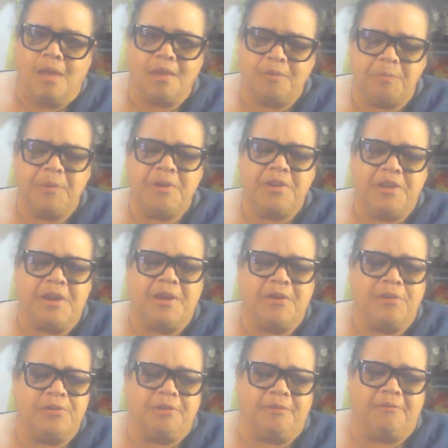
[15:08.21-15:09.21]
it's been
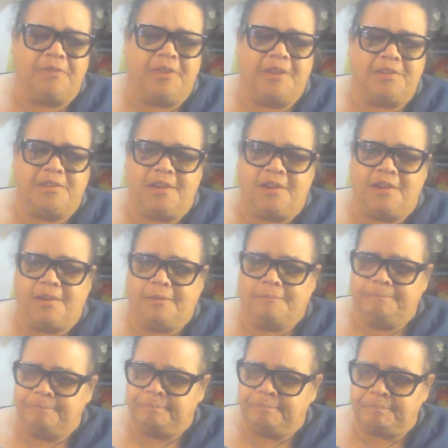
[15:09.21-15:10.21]
years of this,
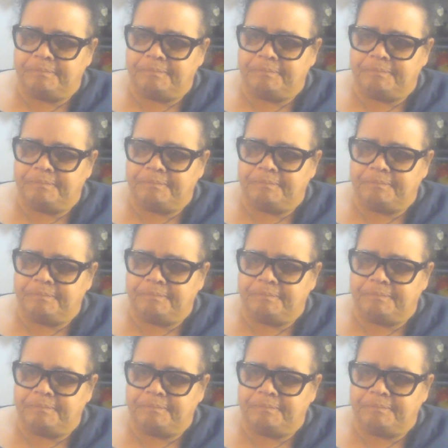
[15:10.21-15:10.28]
and